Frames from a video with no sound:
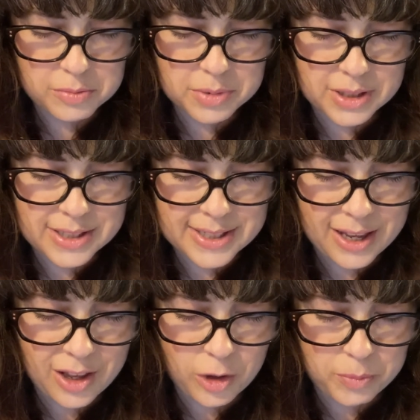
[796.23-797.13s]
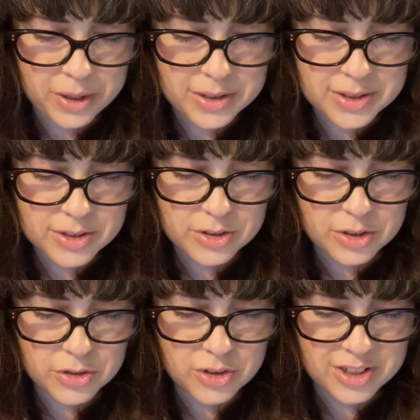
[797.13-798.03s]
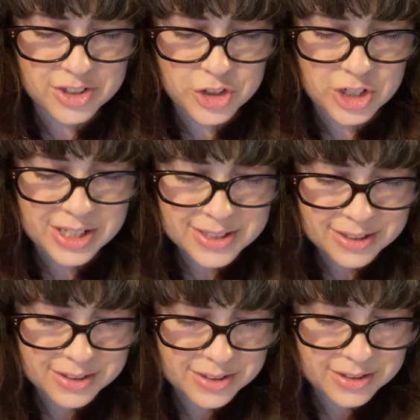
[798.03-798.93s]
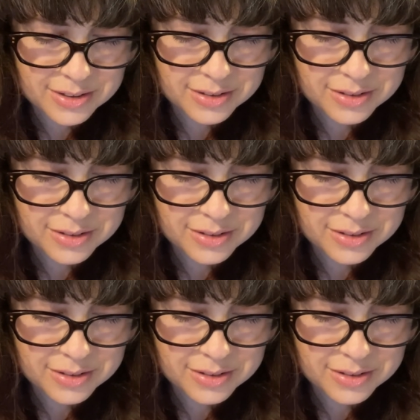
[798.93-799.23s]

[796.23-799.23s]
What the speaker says: Please help us to trust Jesus.